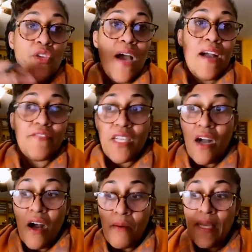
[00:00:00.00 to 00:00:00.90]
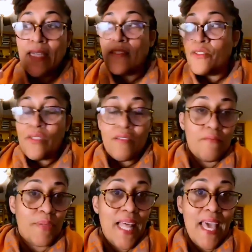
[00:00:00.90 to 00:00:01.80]
You have to come and you
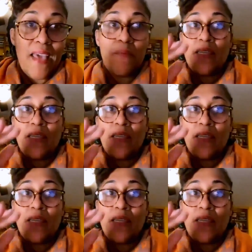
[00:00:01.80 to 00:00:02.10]
can play,